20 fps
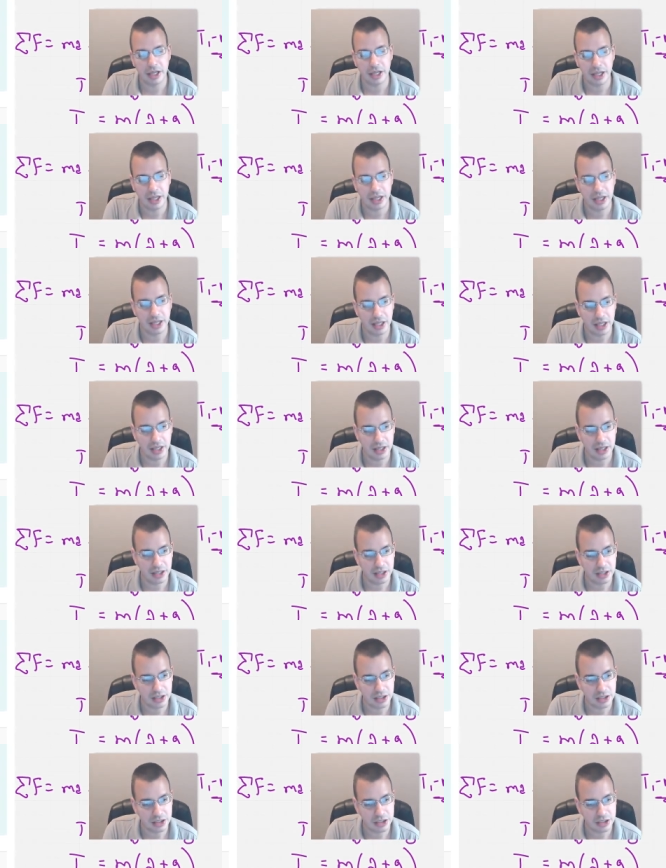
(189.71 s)

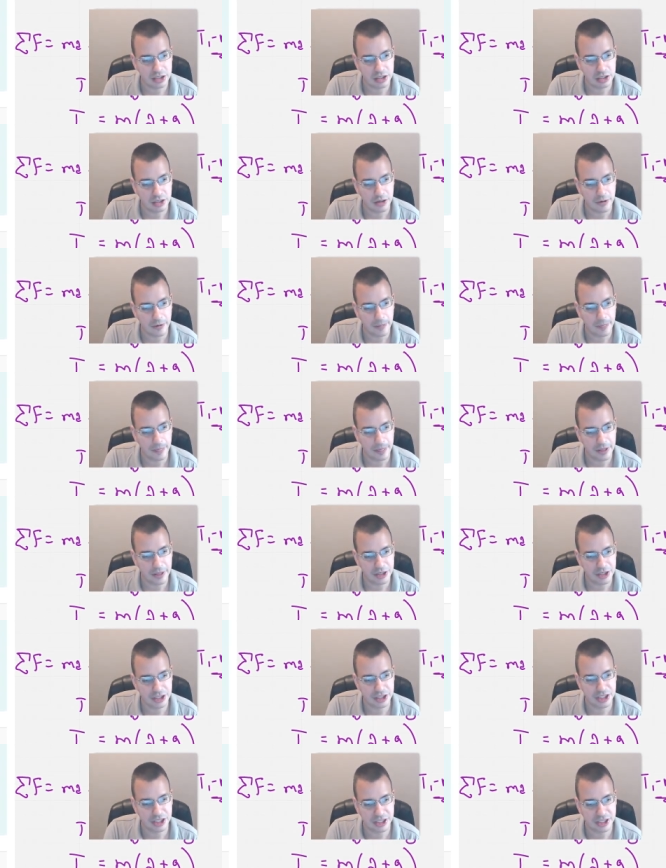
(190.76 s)
is
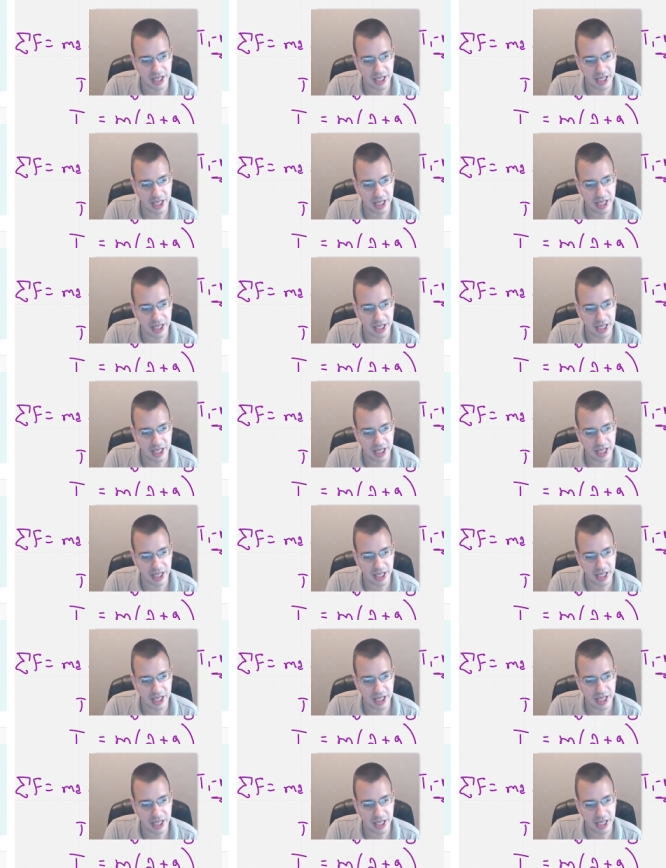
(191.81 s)
distance